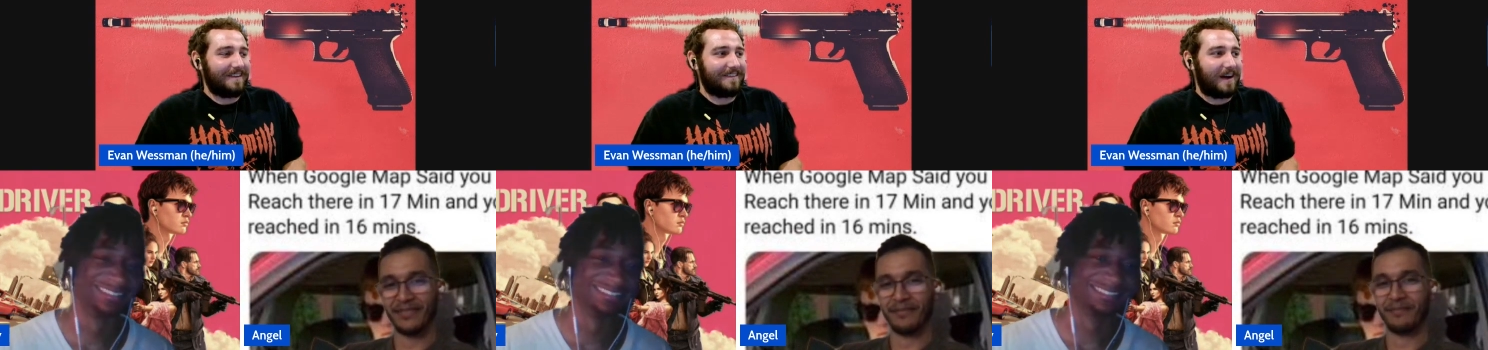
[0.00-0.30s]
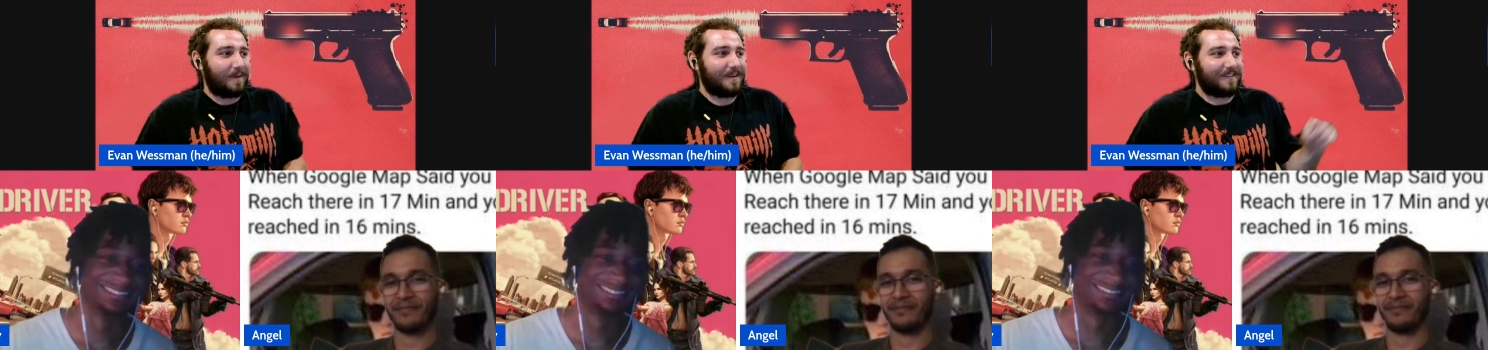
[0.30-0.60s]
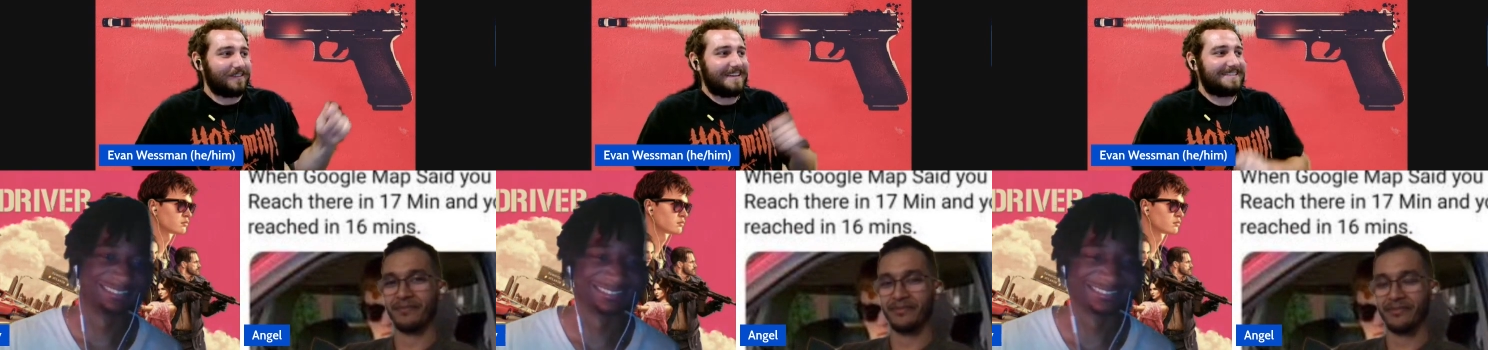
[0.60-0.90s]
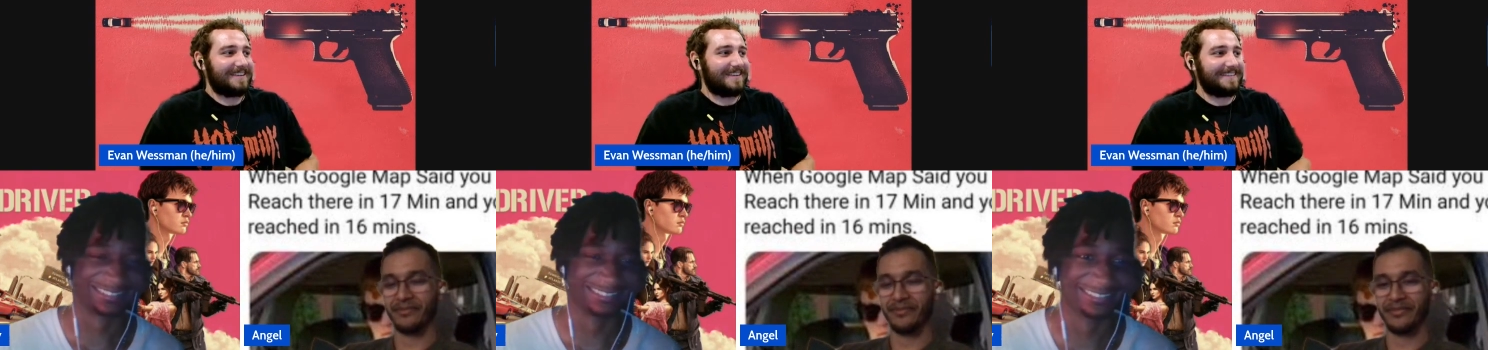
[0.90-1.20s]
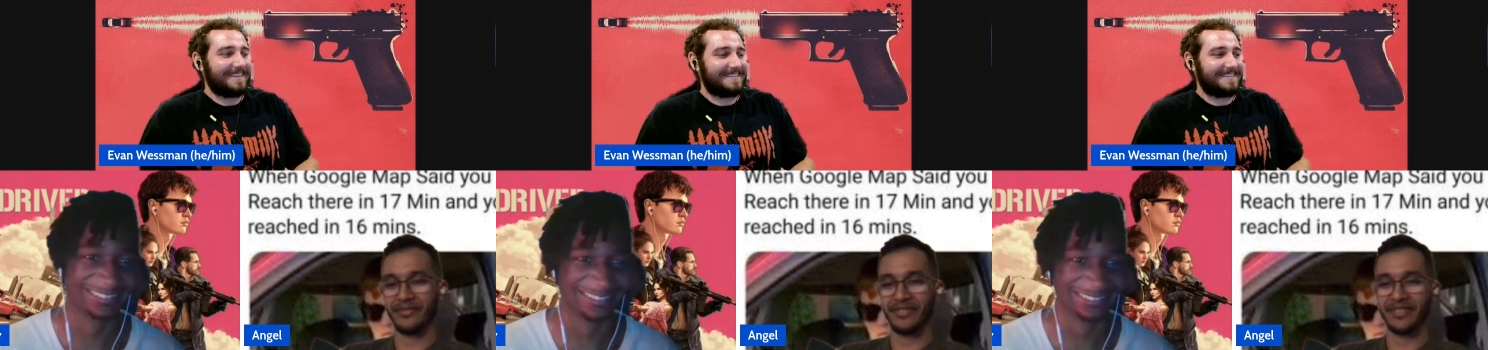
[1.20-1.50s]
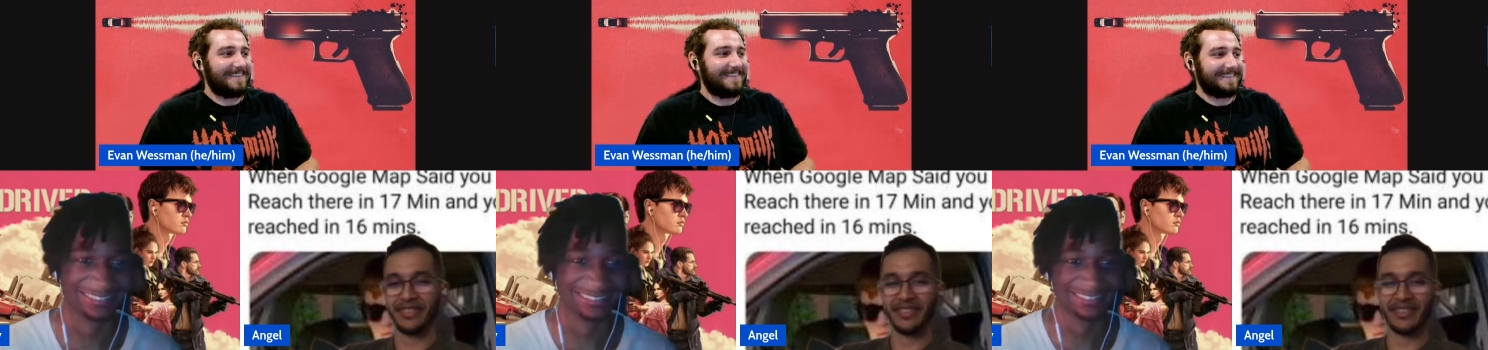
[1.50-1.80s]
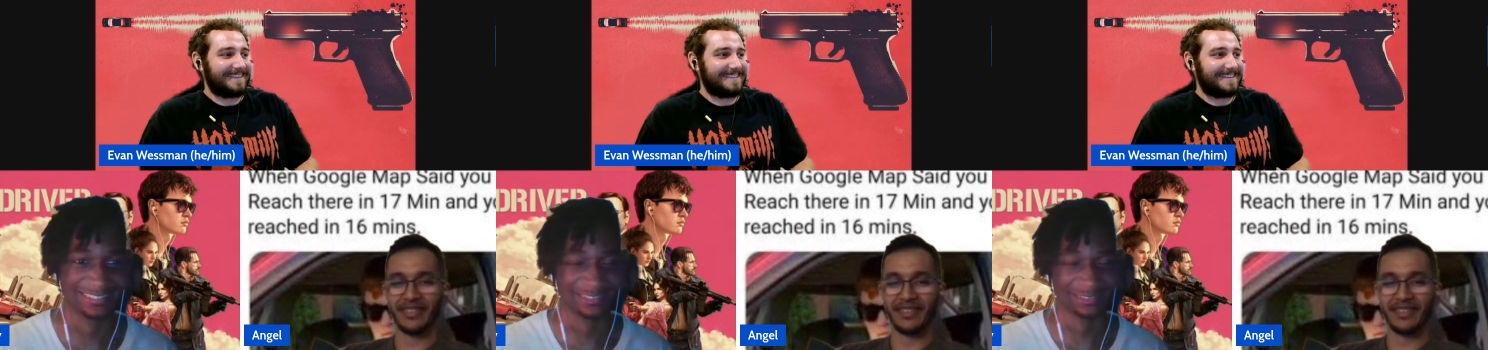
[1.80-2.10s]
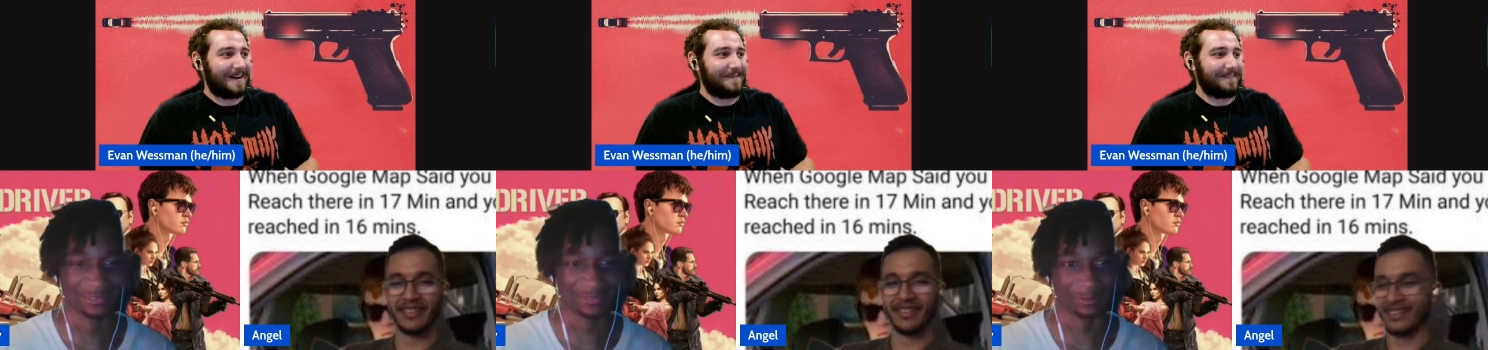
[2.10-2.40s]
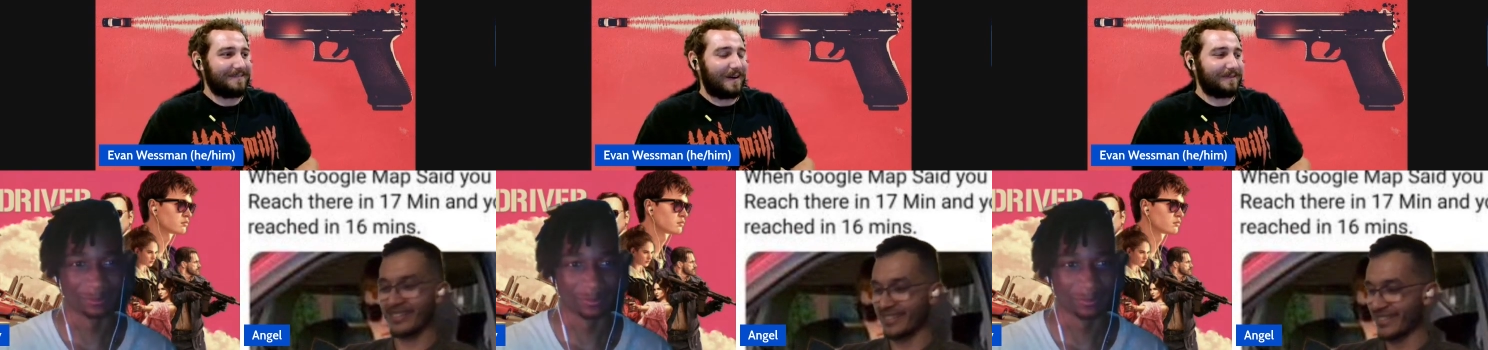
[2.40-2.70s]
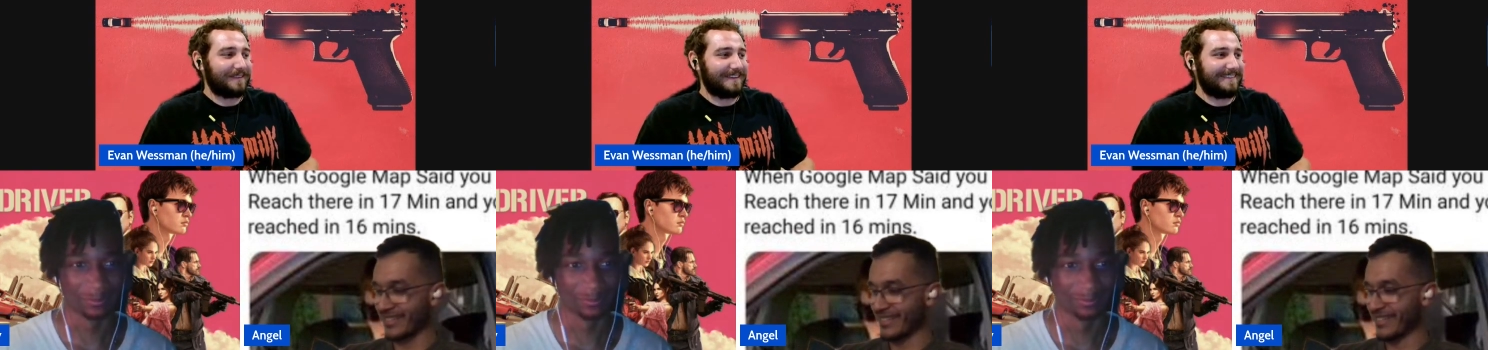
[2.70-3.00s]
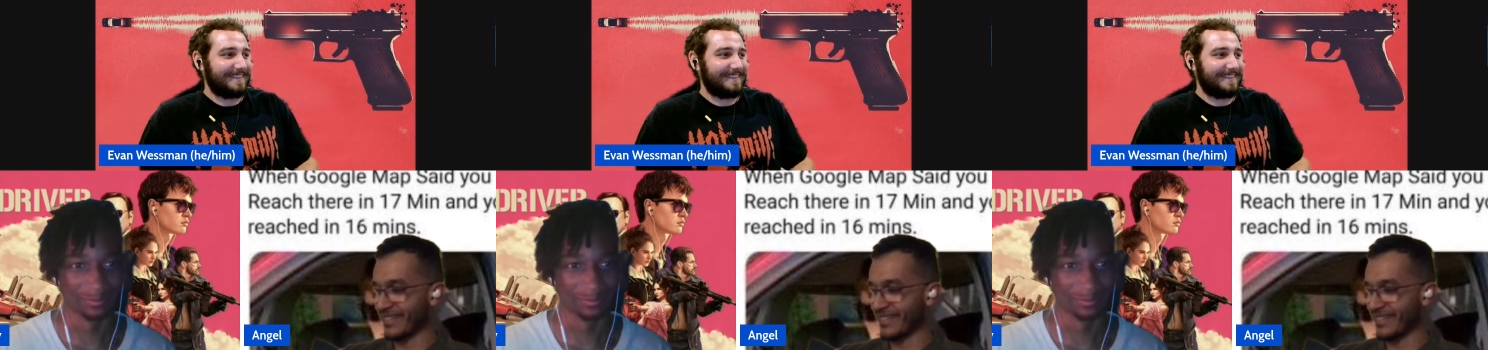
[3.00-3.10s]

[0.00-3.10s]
Speaker 1: gonna restart this song to time it properly with this